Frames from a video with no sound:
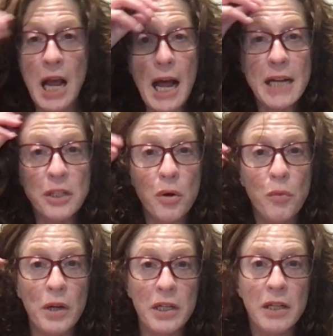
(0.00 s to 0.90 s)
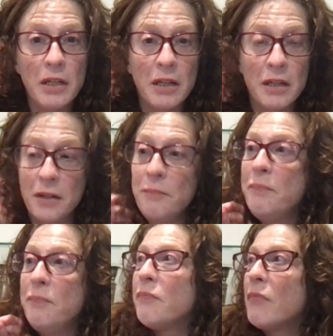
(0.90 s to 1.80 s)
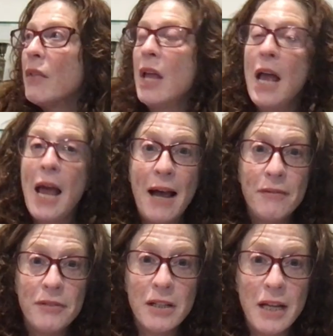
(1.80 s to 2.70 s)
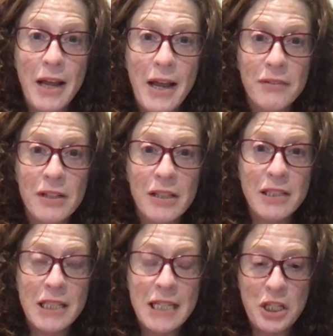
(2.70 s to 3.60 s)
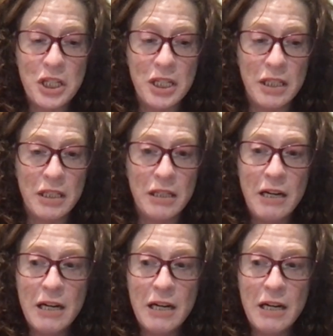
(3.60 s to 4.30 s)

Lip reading: I don't want to have a teaching